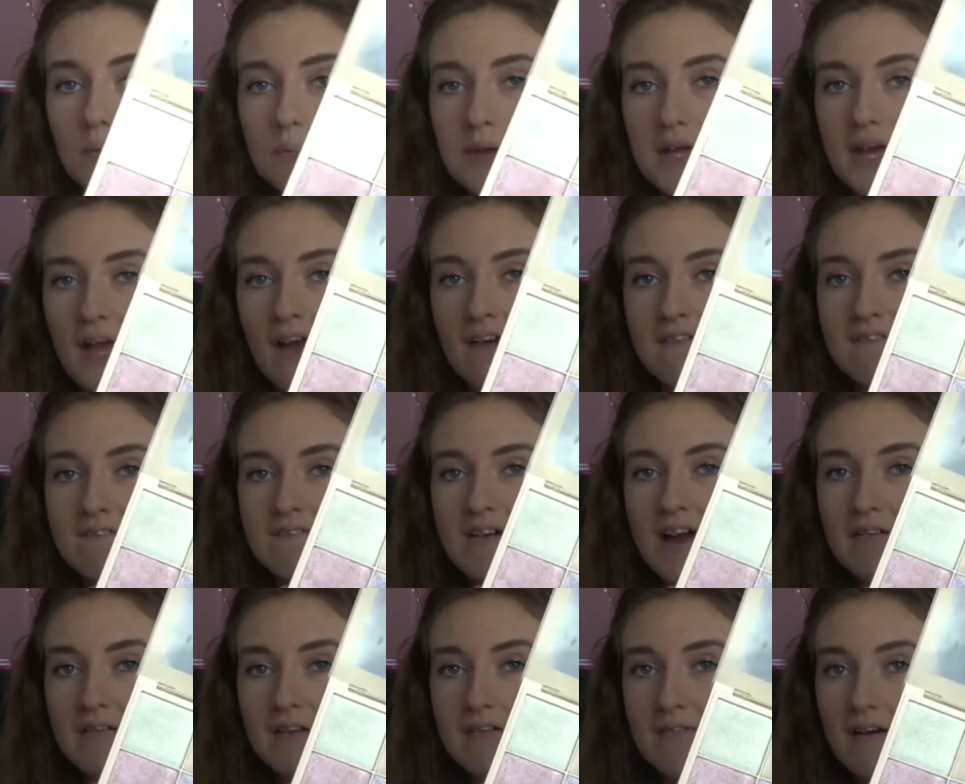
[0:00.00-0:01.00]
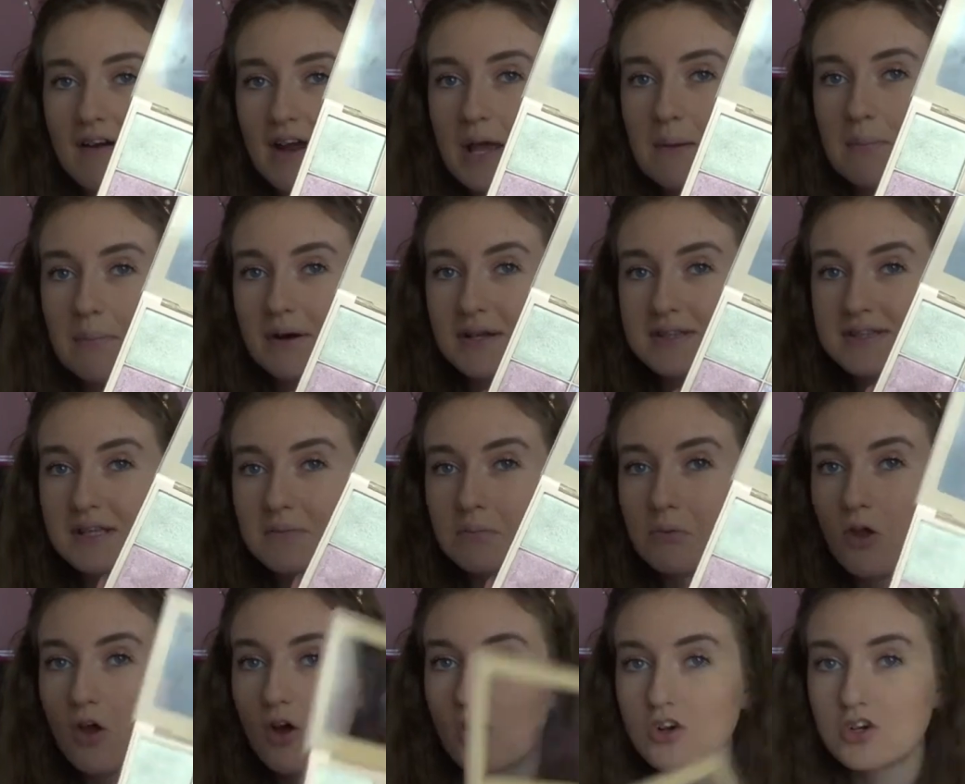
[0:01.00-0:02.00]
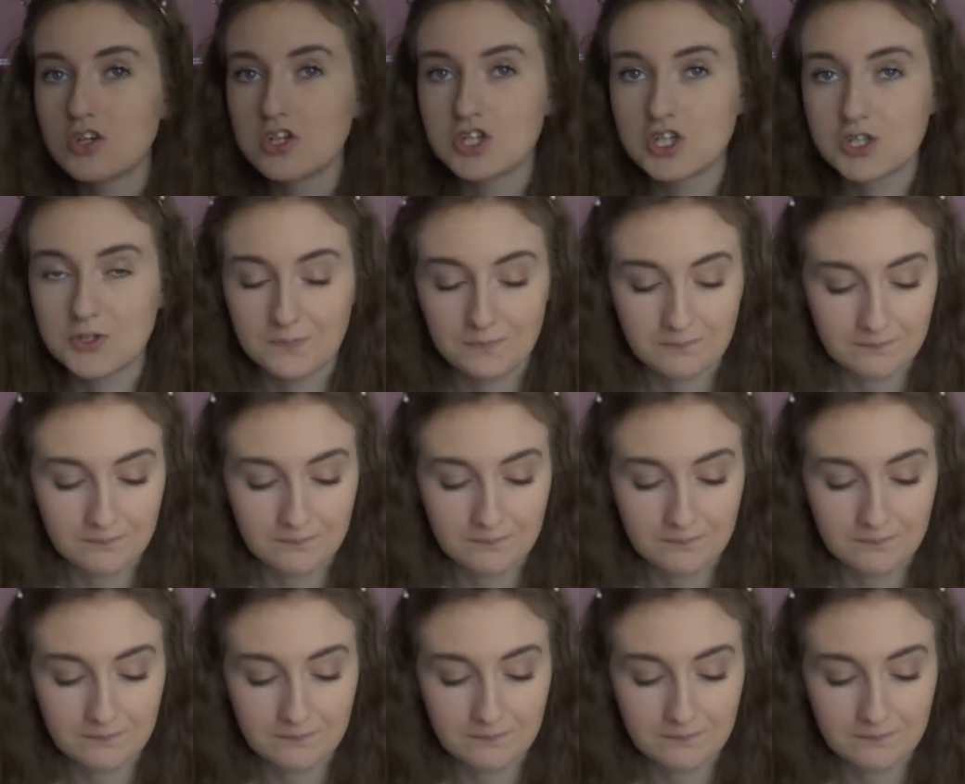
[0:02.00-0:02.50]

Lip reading: be a very pretty blush.